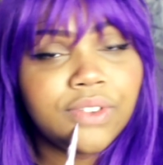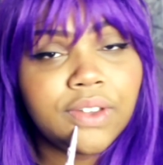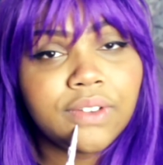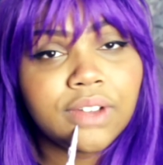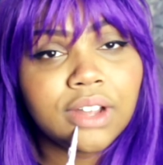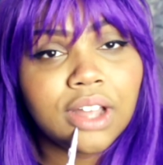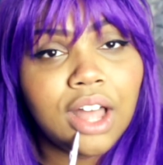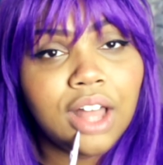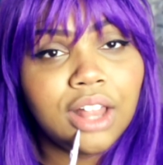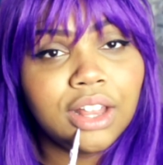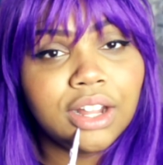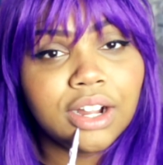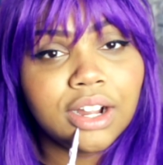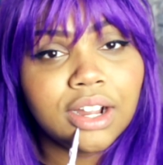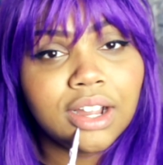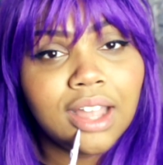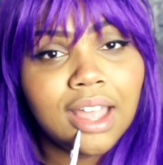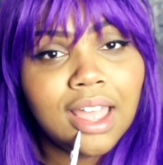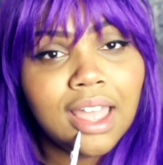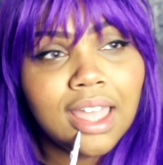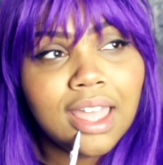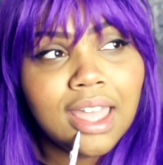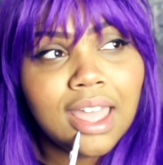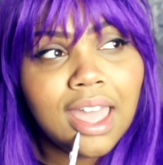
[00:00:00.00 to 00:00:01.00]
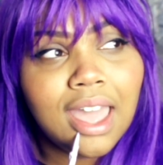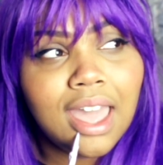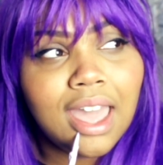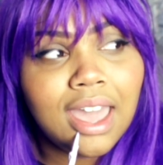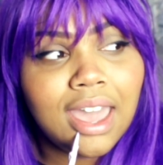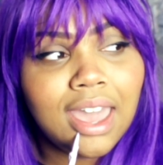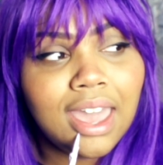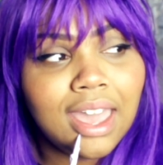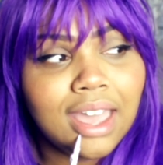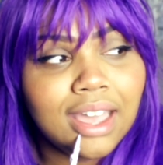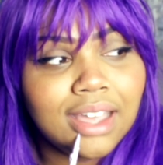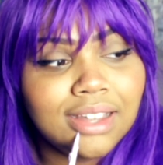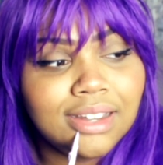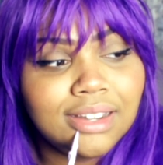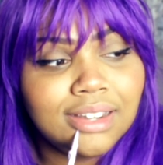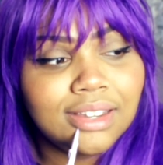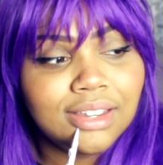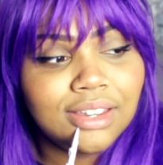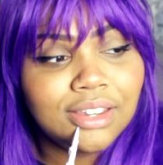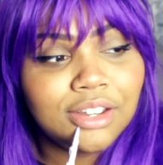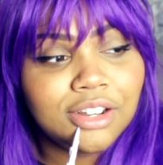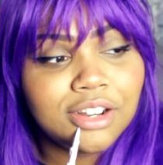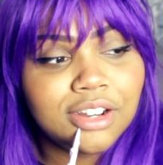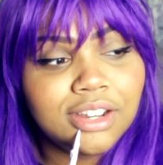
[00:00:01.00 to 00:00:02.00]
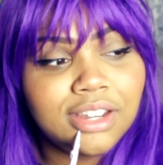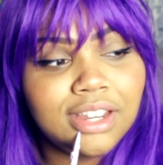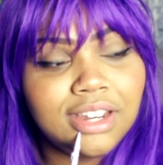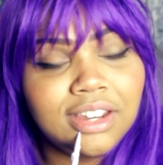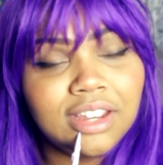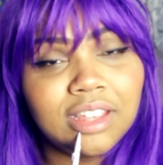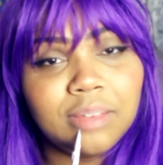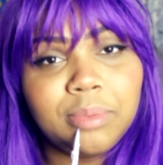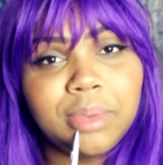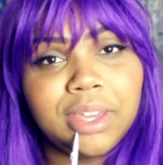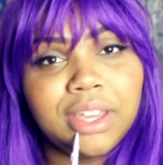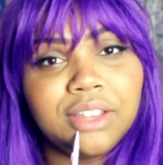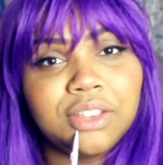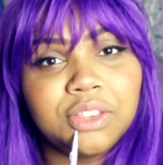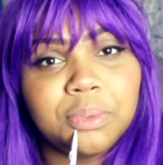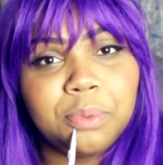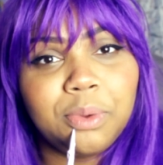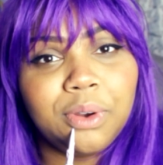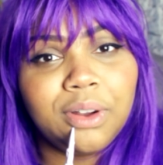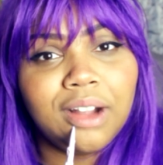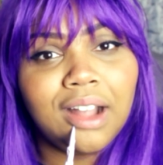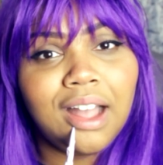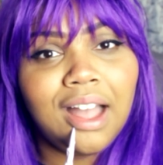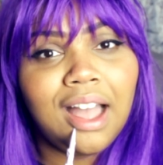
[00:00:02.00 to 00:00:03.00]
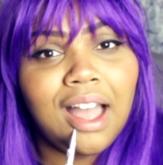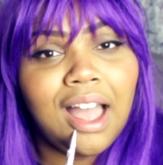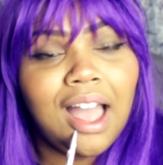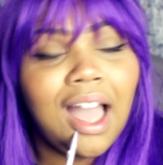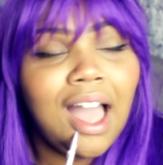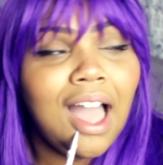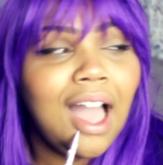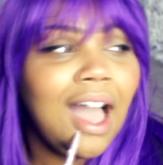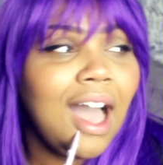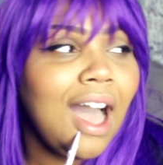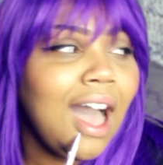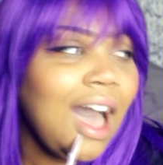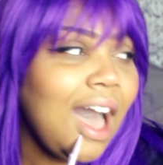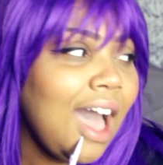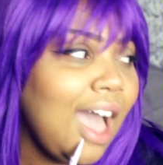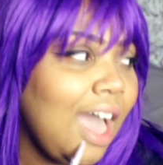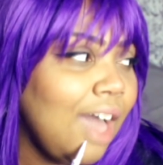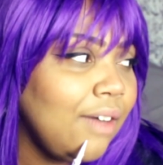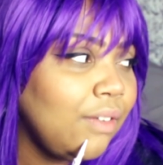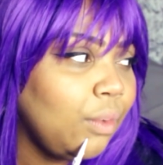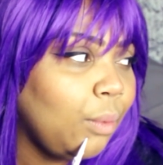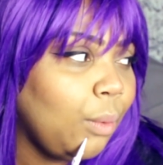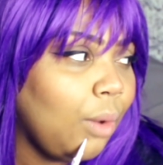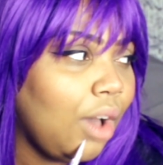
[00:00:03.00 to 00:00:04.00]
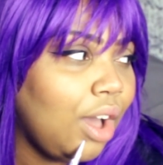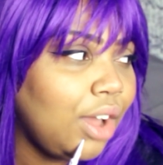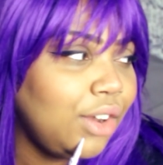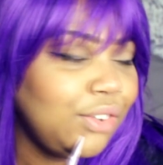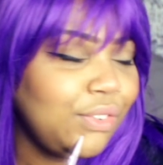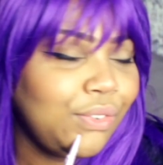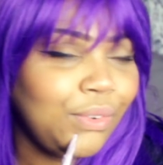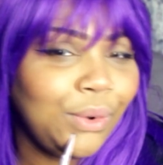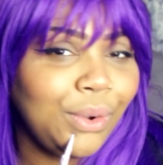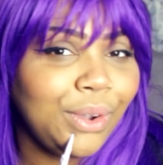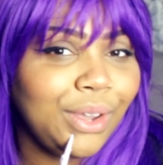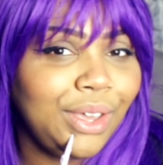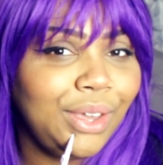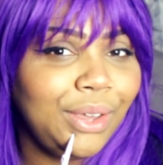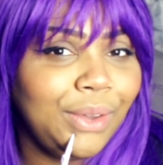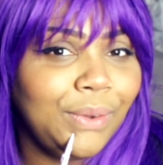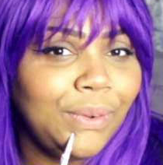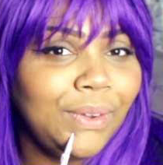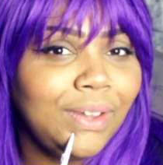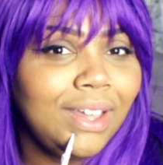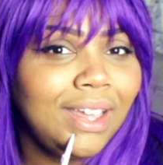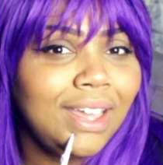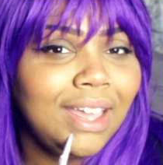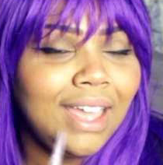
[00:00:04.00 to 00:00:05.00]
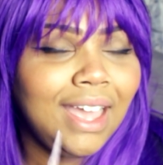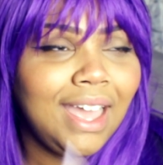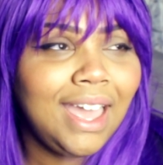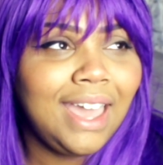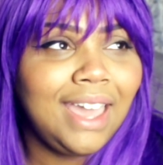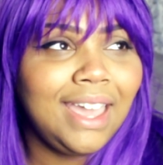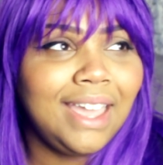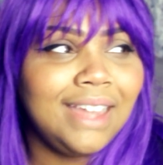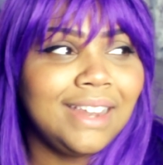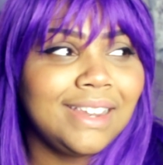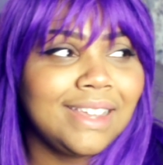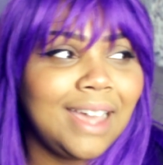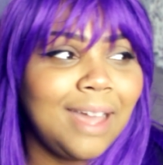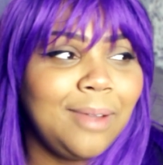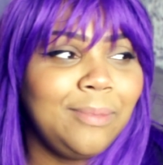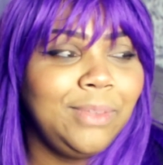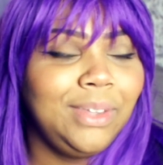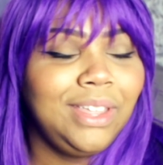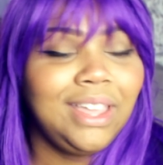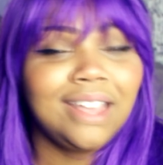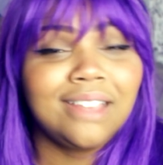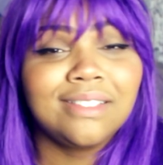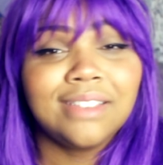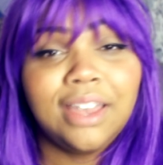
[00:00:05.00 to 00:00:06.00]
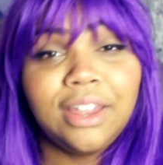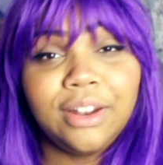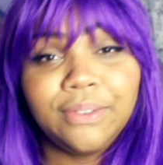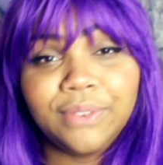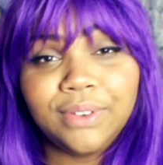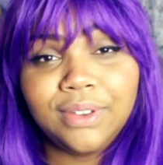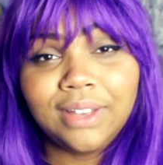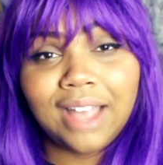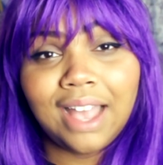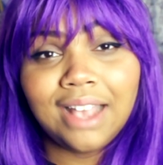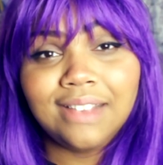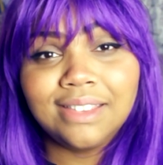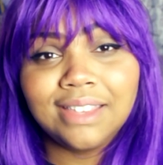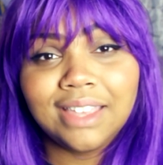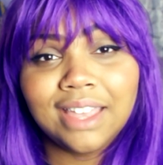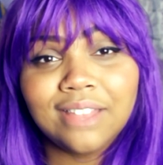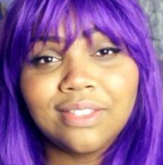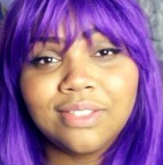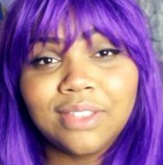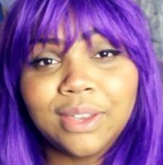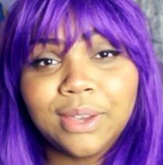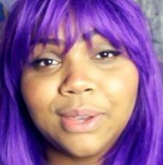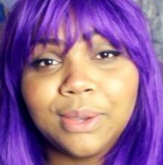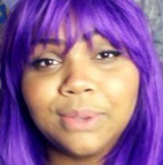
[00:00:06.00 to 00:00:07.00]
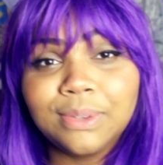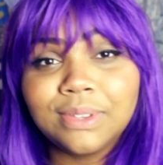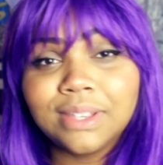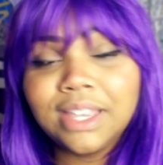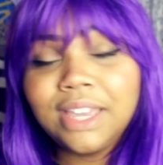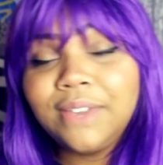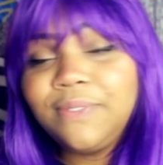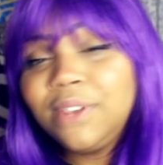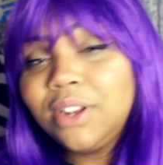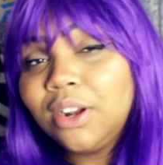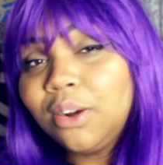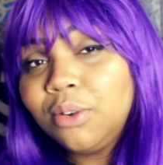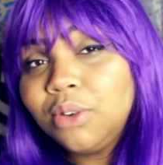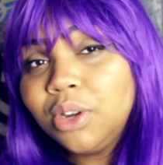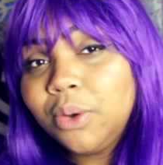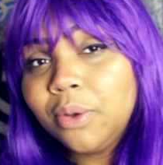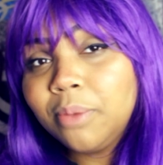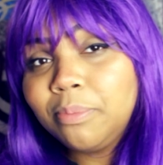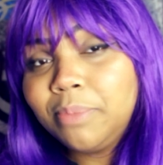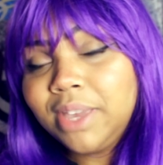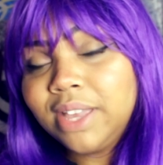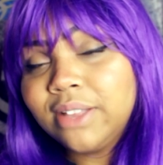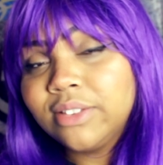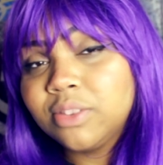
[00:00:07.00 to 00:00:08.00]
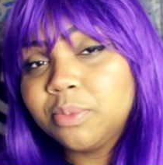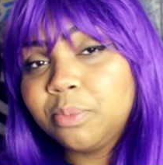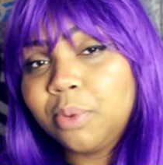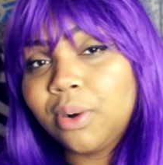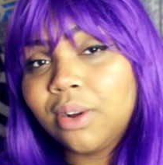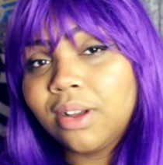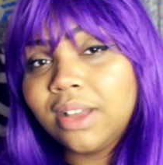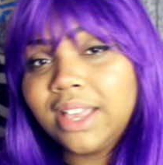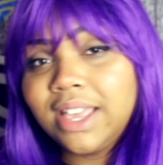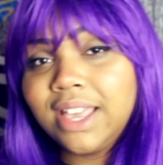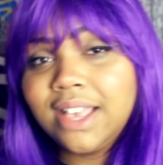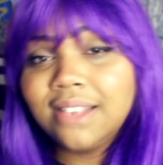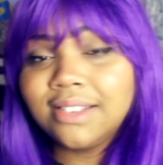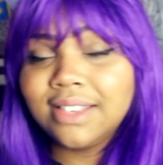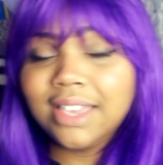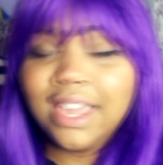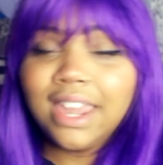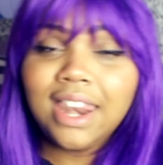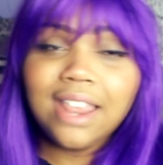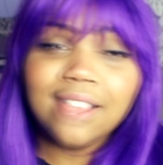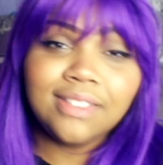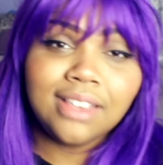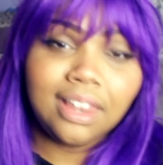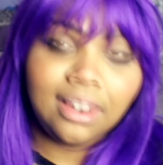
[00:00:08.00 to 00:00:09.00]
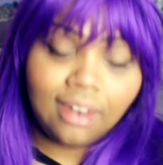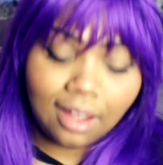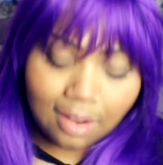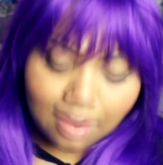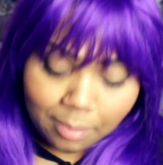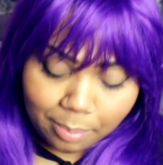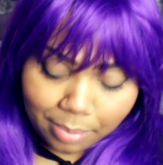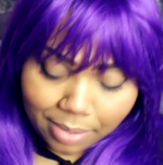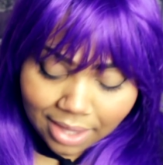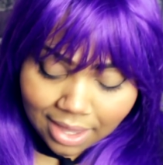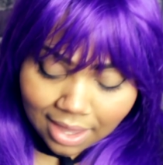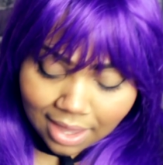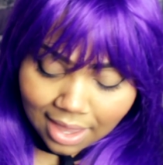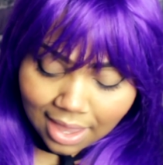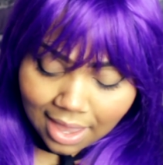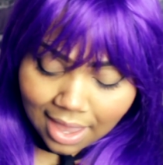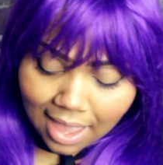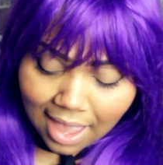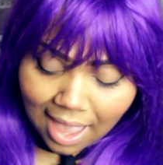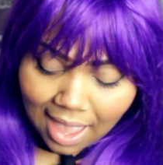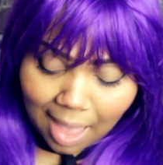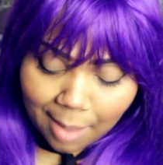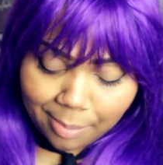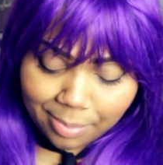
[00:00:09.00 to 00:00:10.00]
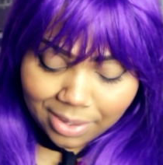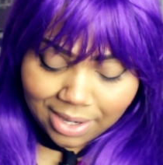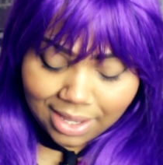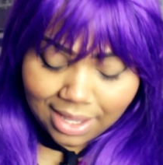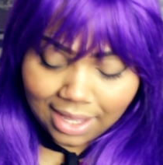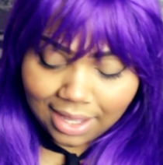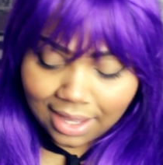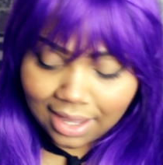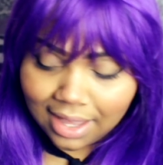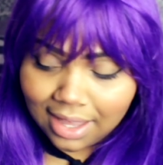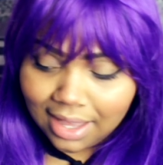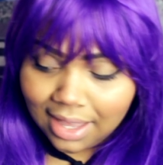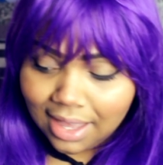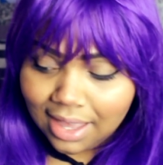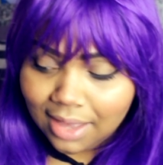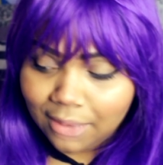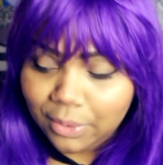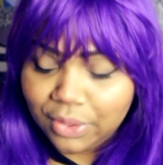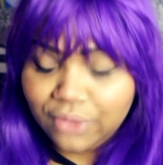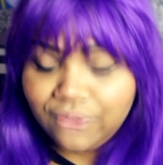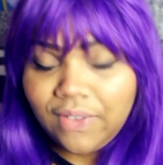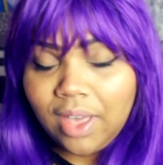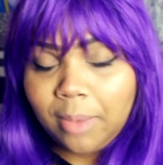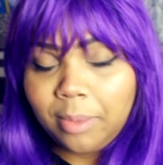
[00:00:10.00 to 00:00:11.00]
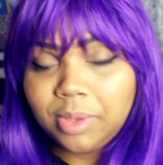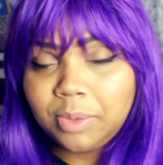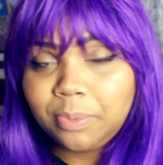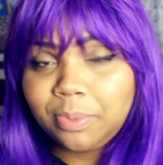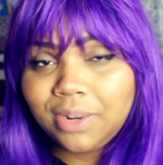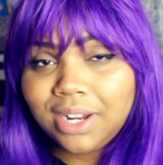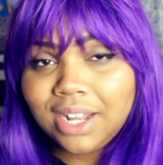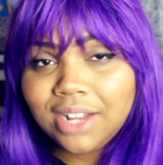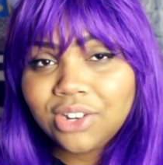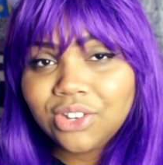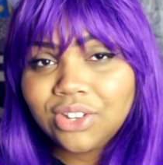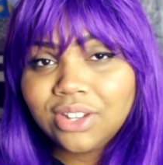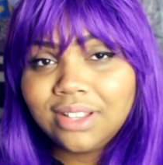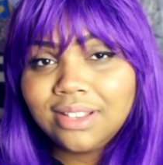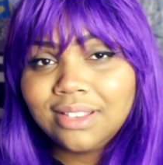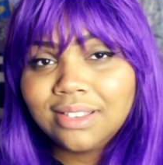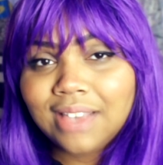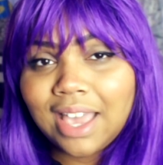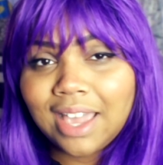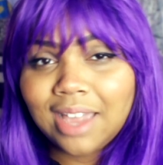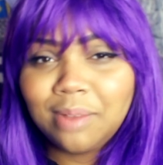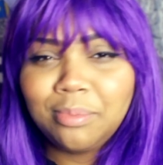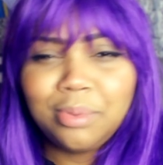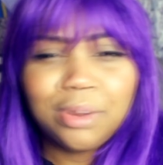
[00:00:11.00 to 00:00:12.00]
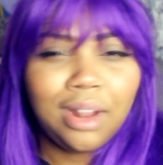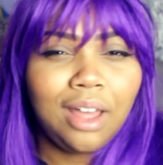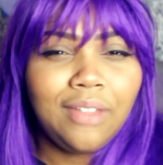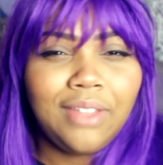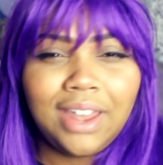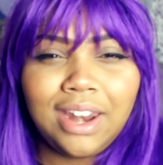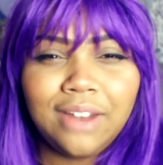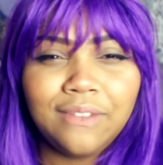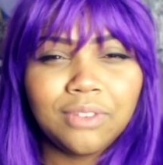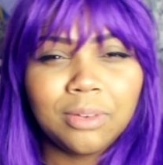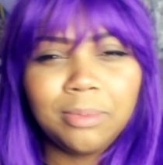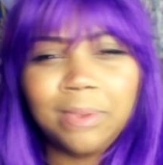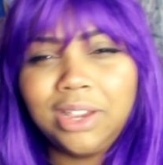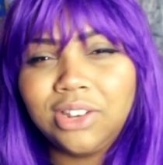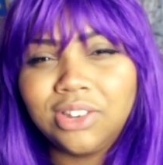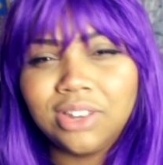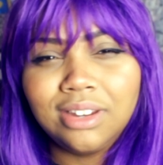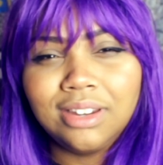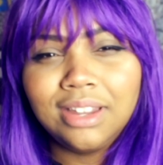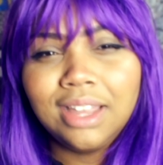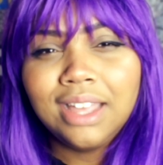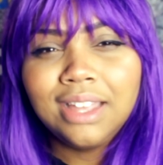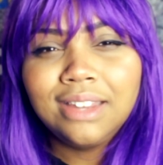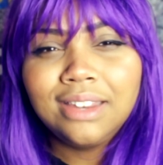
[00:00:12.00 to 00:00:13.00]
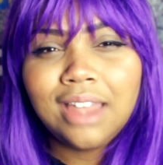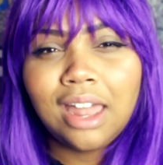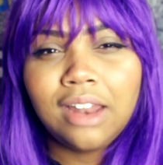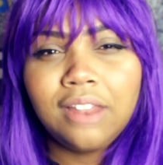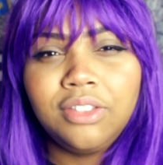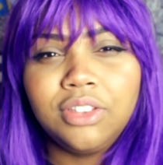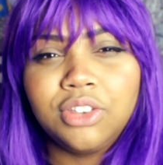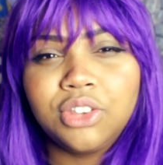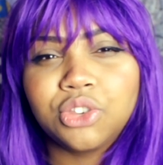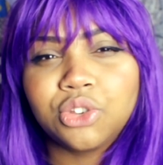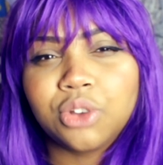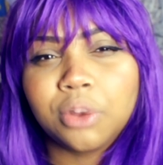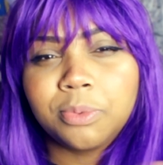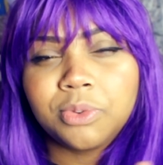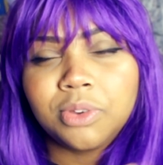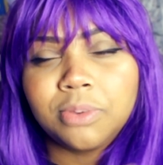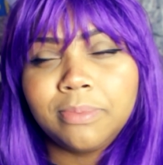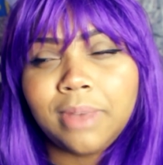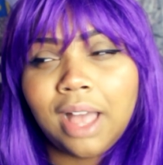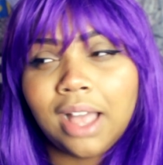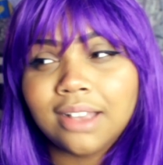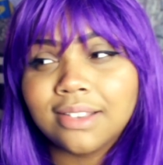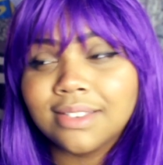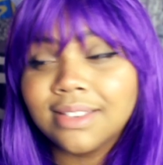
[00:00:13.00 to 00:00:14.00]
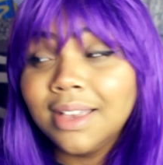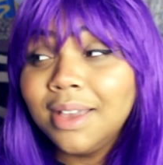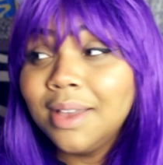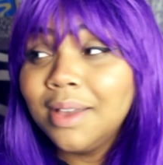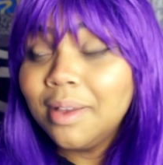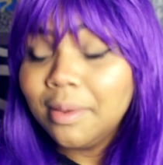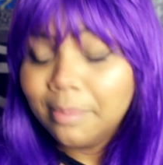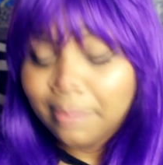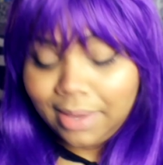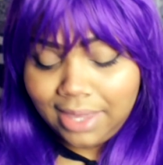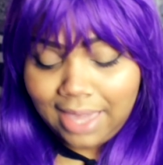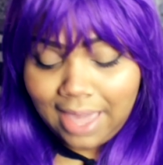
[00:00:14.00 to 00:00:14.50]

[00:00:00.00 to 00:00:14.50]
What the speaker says: your favorite color, and you're attending Spora, I have a wand for you, and I'm really excited for you guys to get those. If you don't know what Spora is, it is a LARP happening with Felbis Productions. I can put all that information down in the description box.